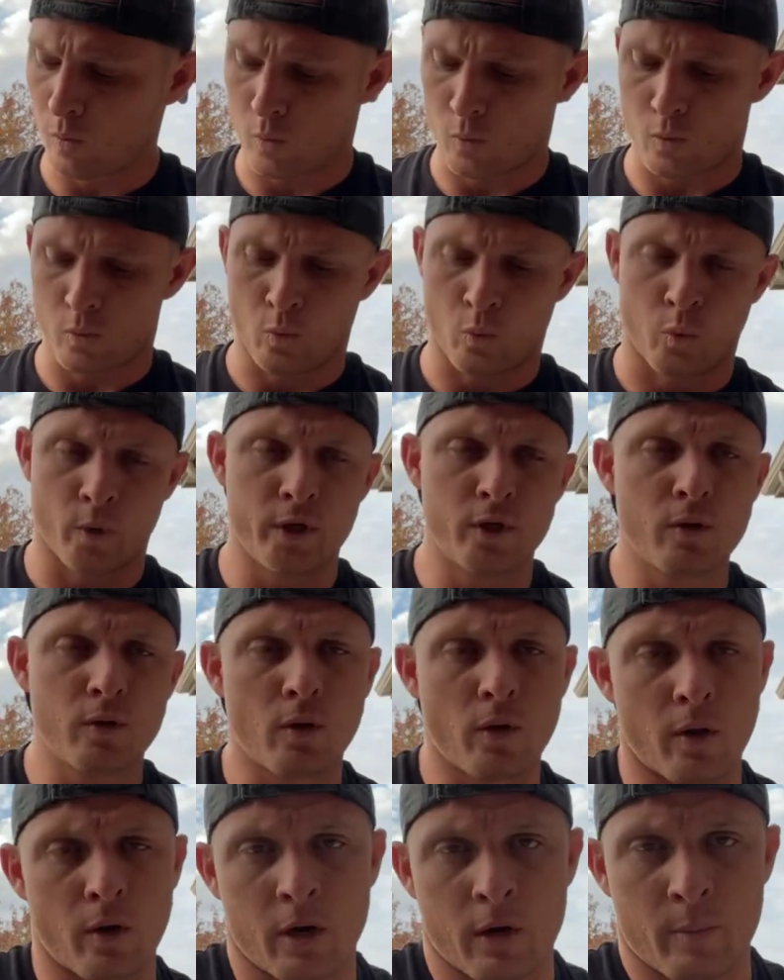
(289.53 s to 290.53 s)
when you go
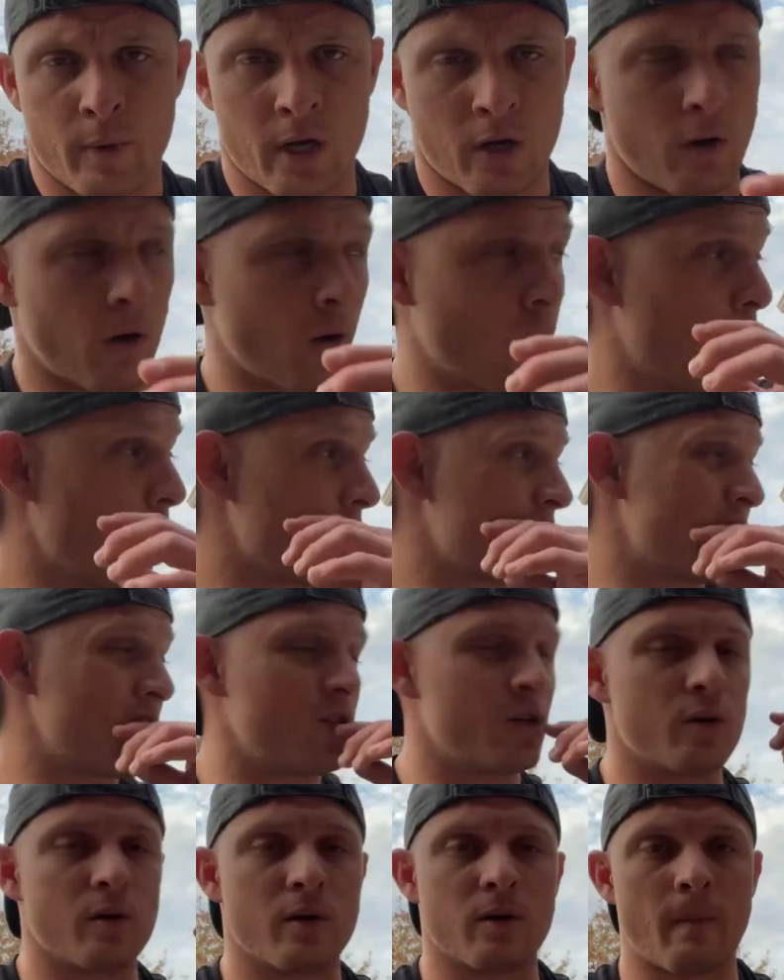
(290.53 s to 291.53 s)
to the automatic car
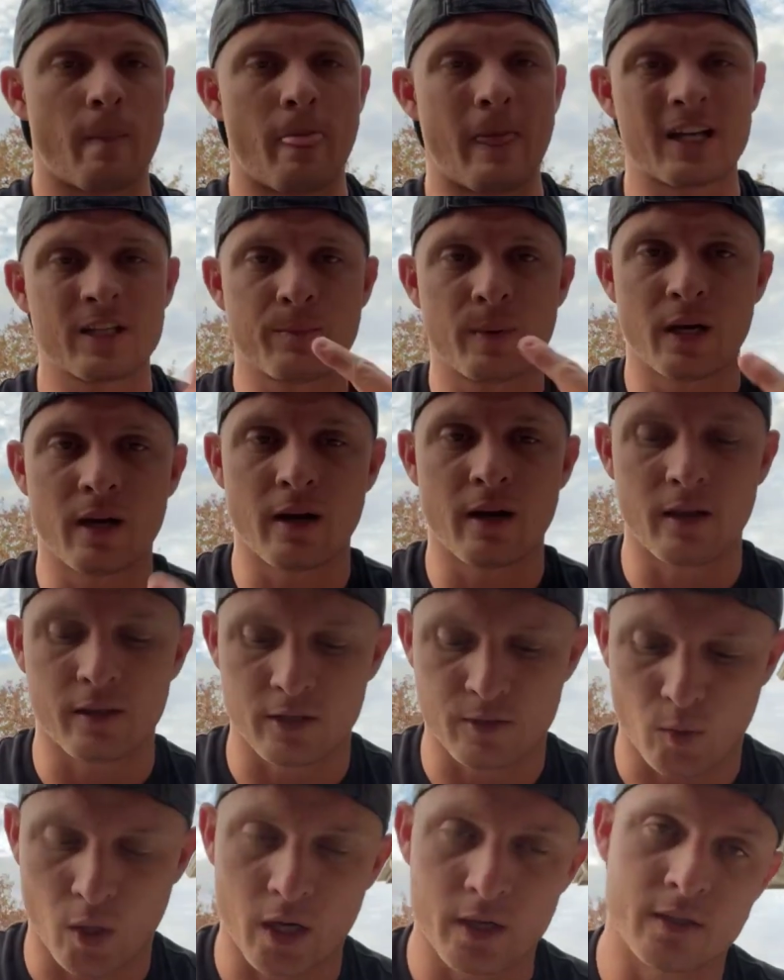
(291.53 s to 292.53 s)
washes, you're expediting
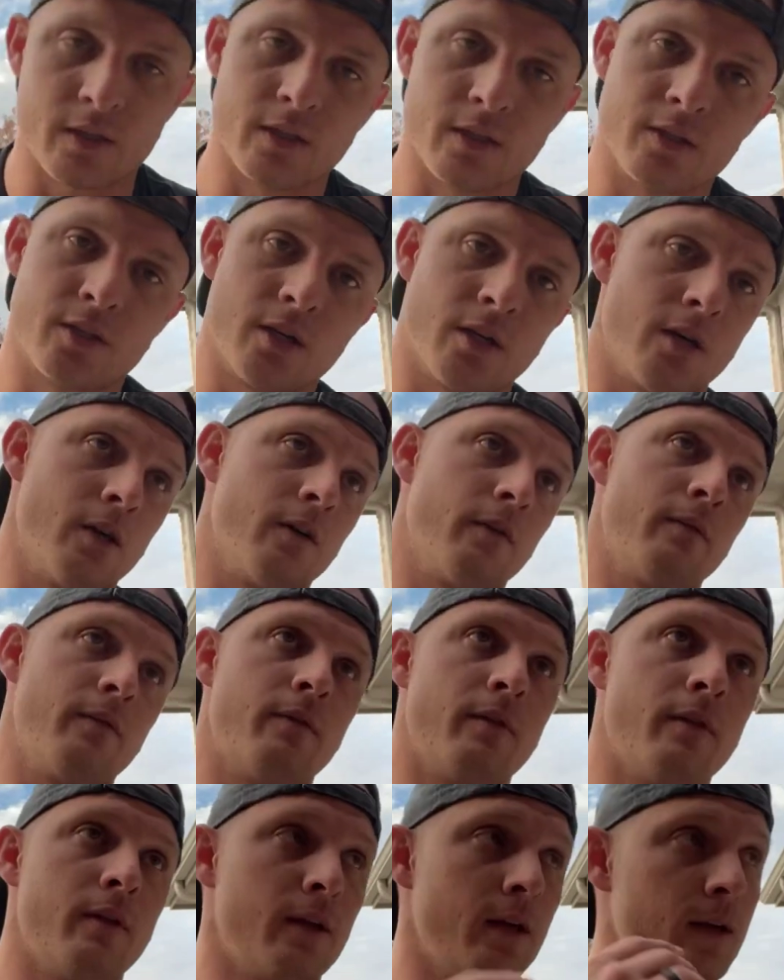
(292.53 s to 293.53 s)
this process
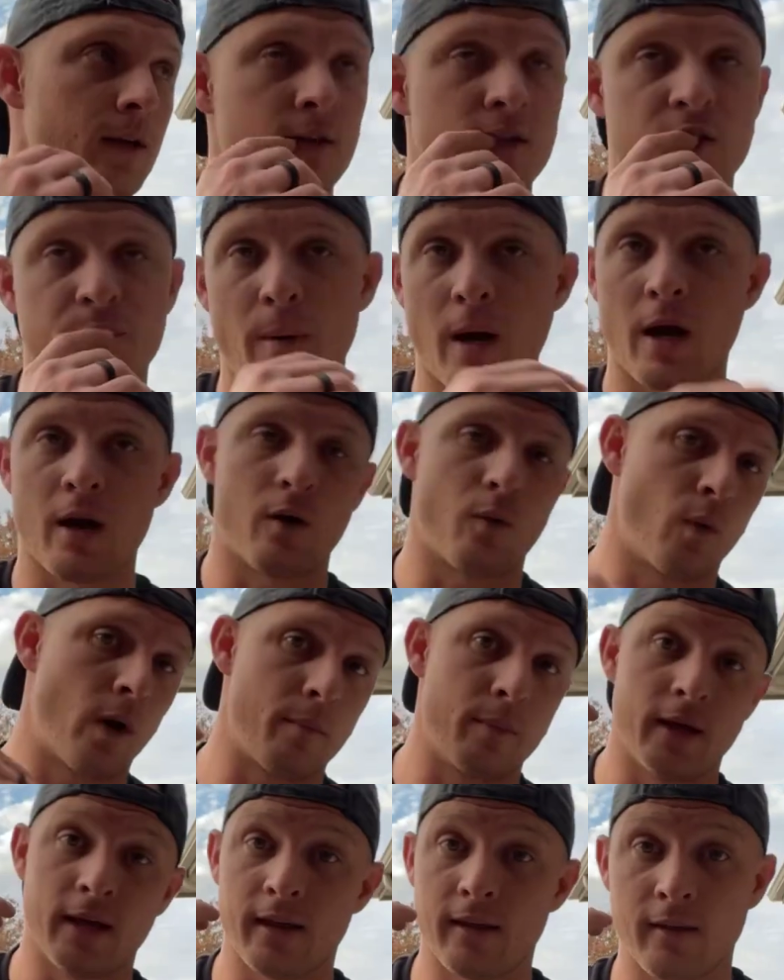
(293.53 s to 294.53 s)
of the spider
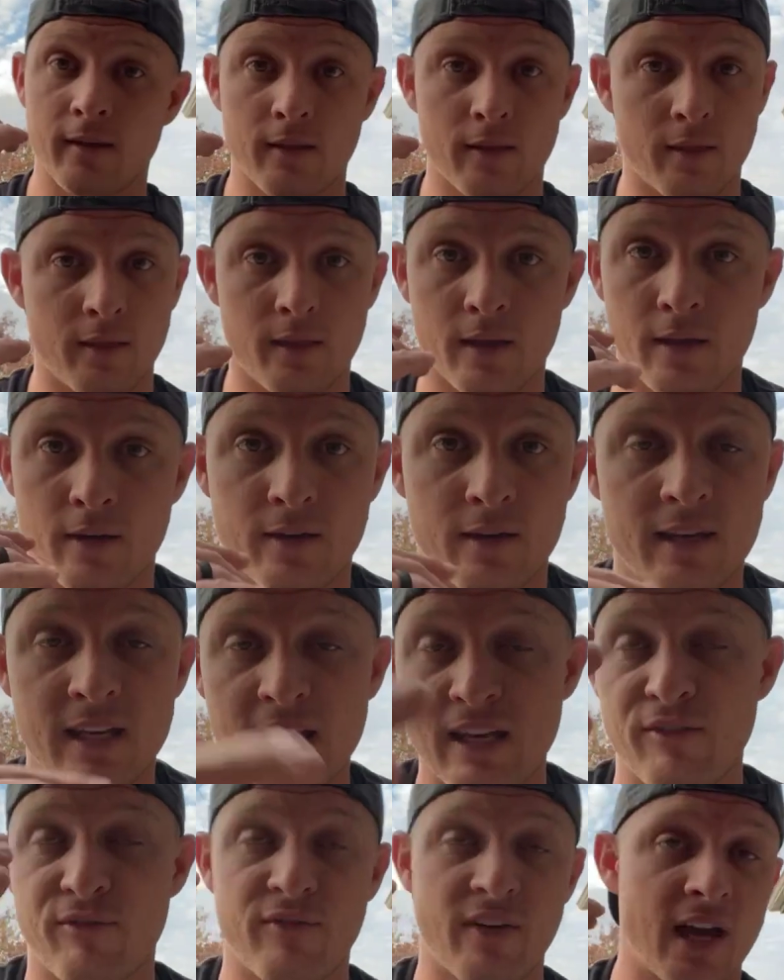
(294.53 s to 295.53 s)
webbing, the
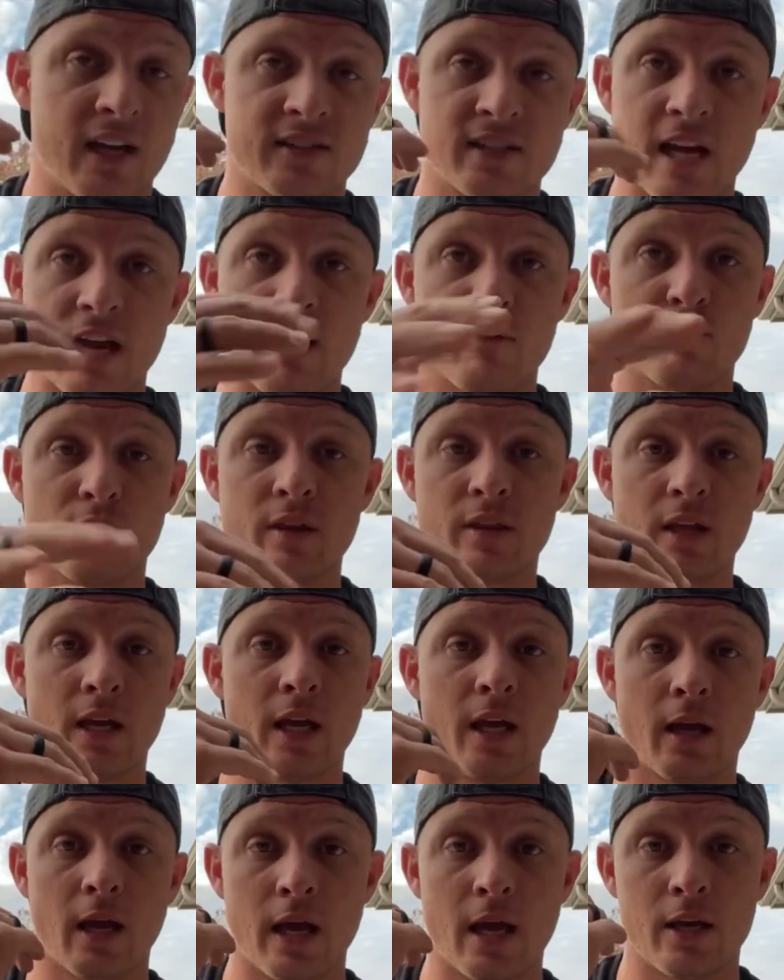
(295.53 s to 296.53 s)
defects,
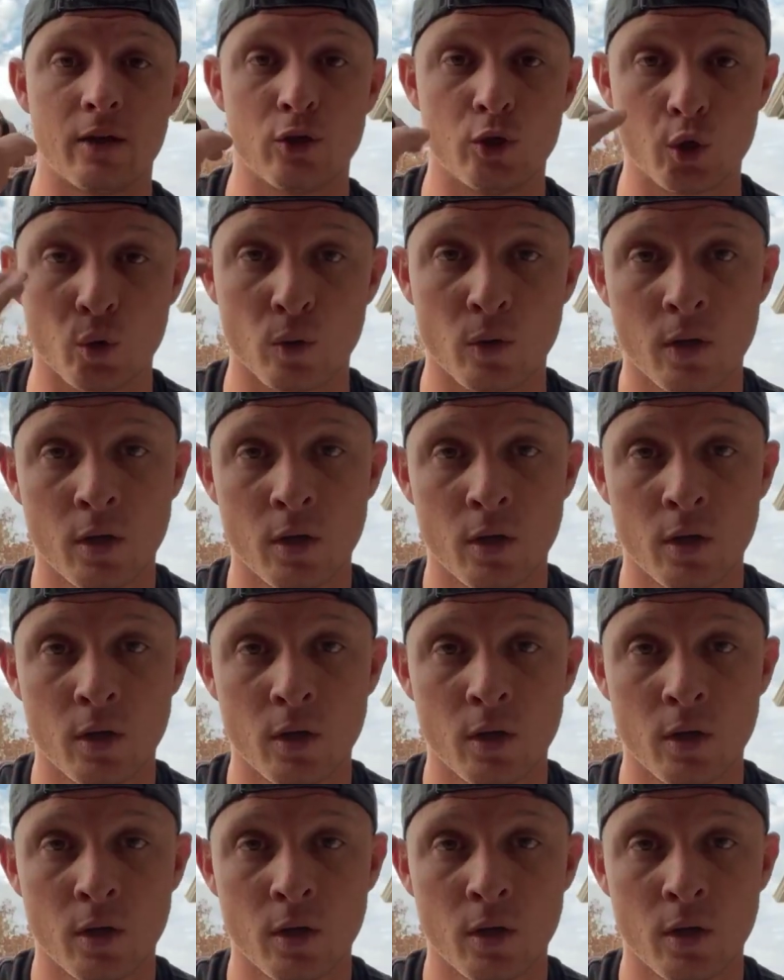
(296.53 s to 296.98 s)
everything, and